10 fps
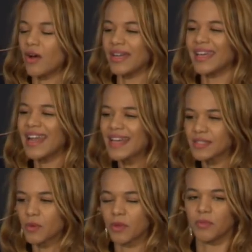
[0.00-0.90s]
on a
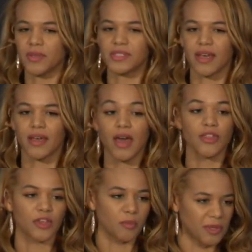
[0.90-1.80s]
classical computer,
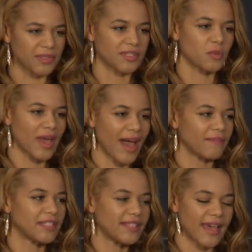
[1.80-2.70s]
the computers we
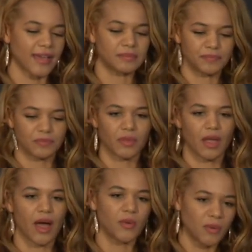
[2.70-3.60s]
have today,
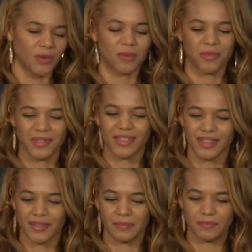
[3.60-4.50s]
our normal computers.